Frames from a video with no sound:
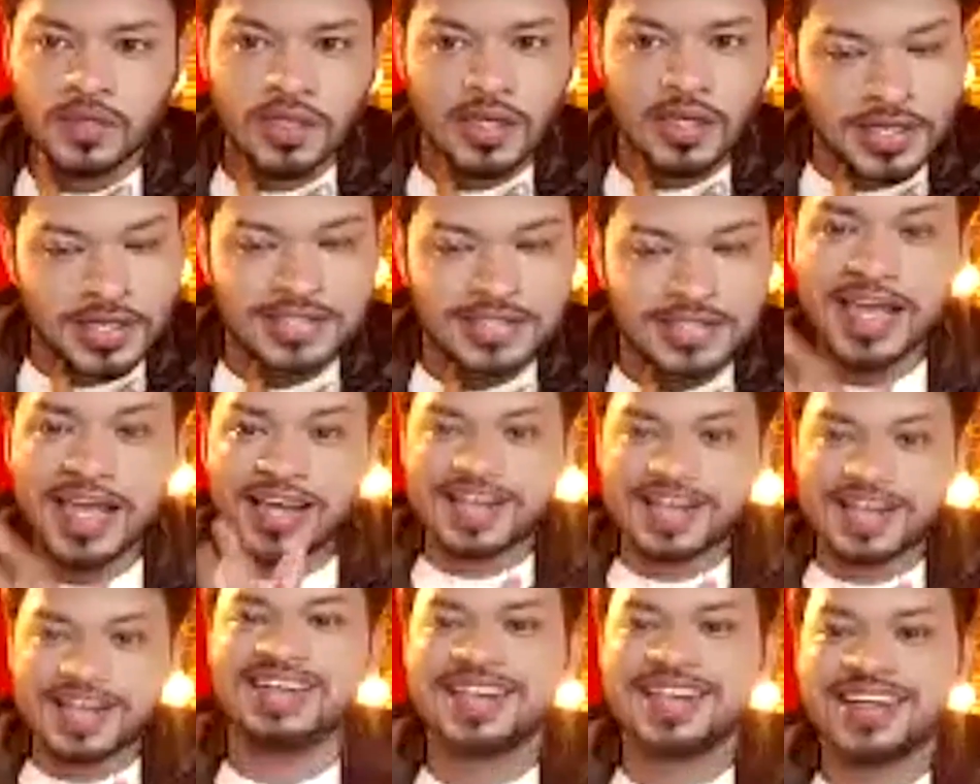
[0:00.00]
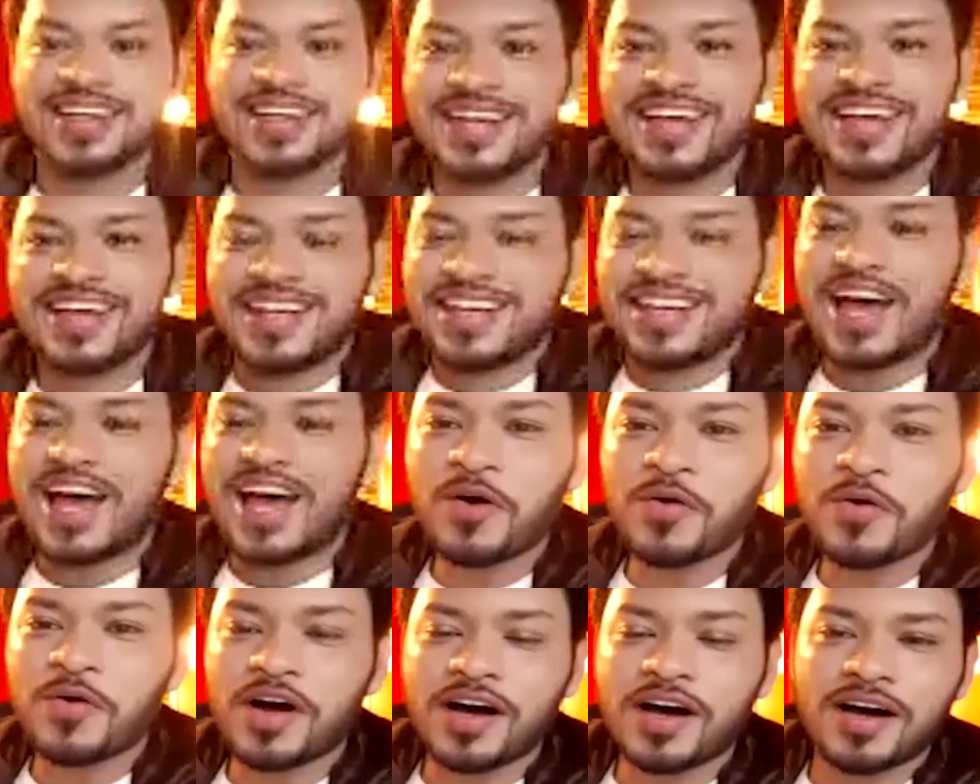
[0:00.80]
Exactly.
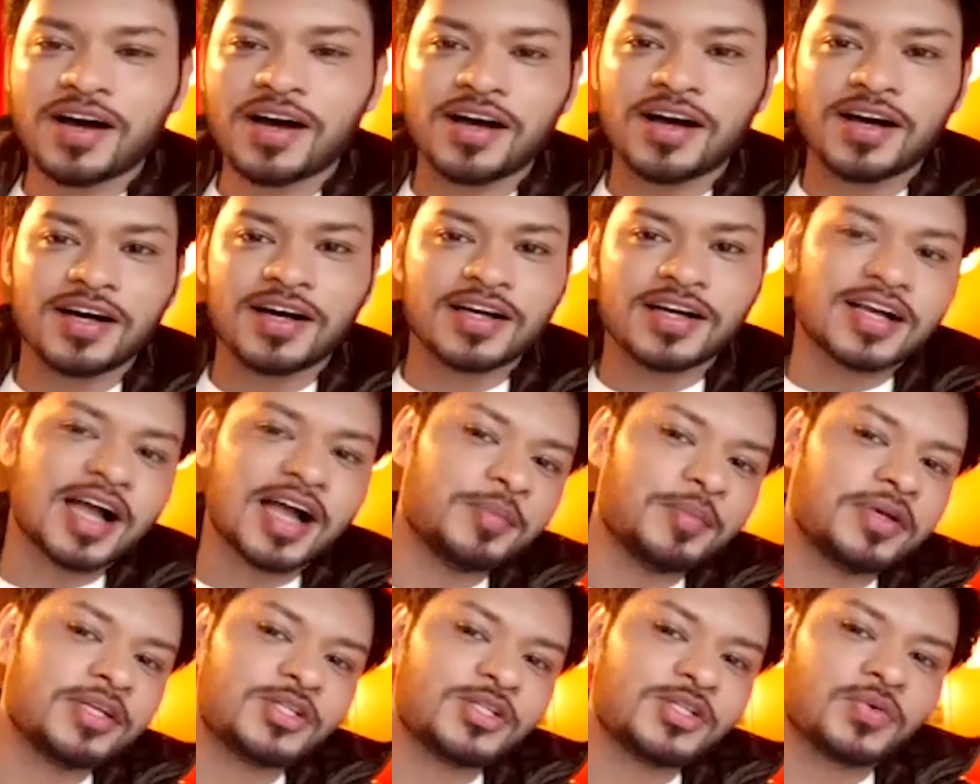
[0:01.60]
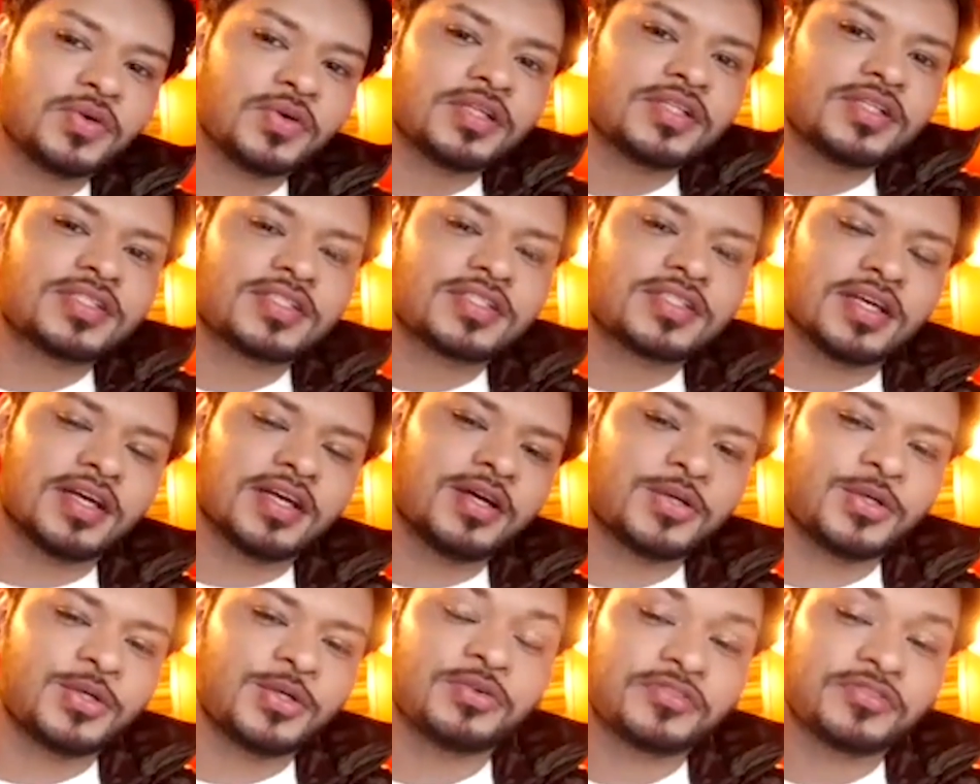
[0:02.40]
Now, coming towards
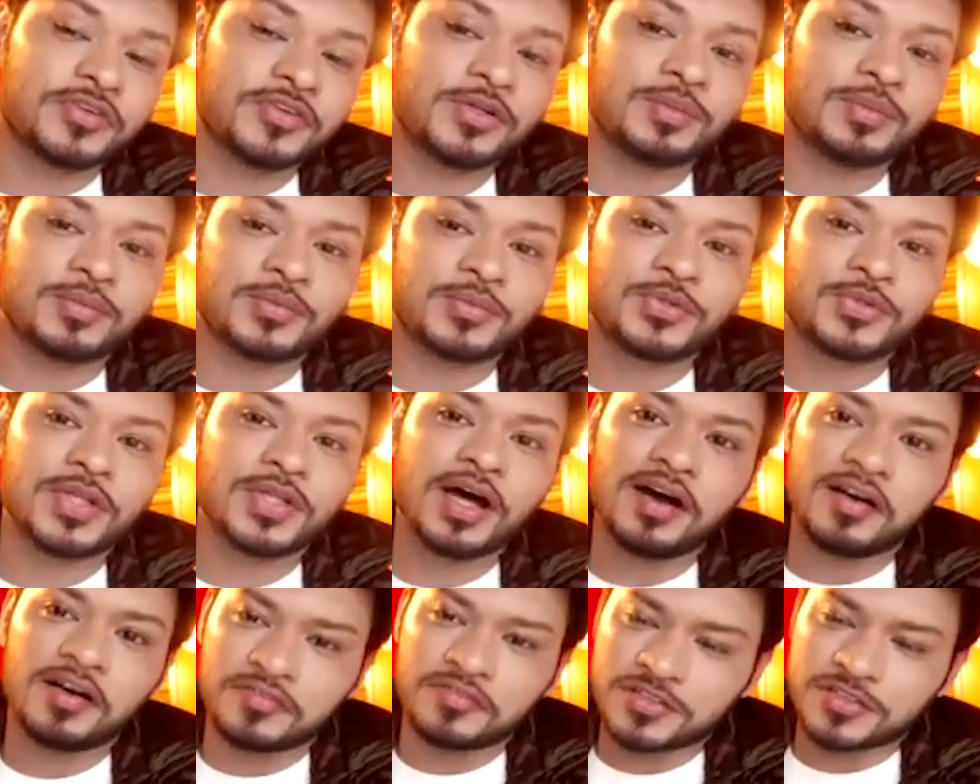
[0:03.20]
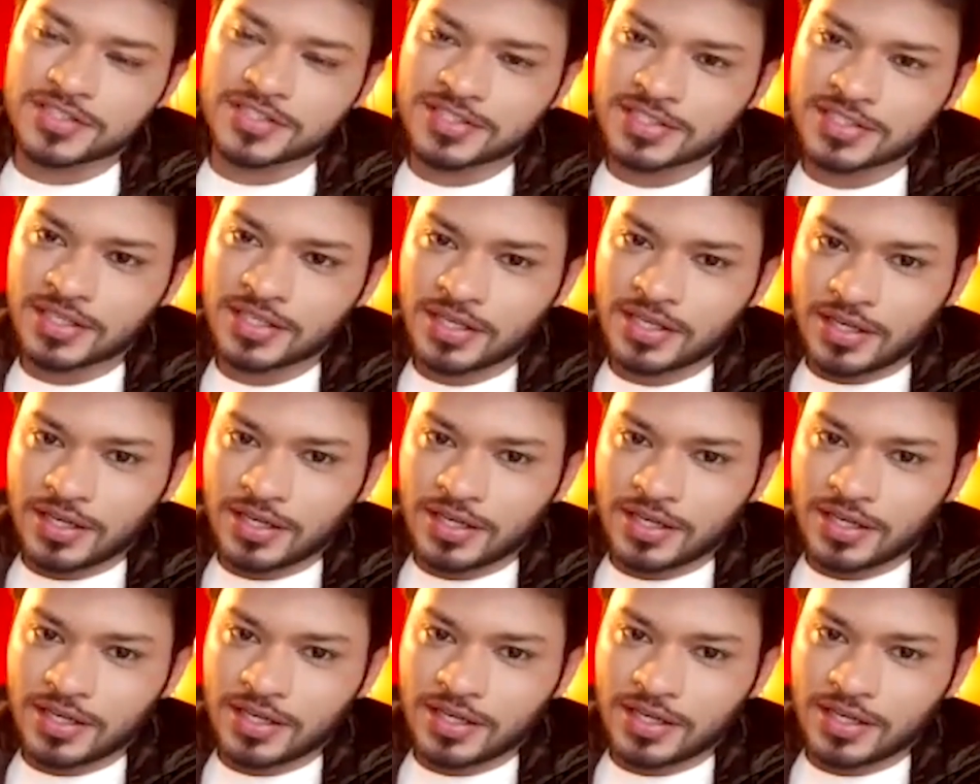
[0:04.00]
your film, Khuda Haafiz.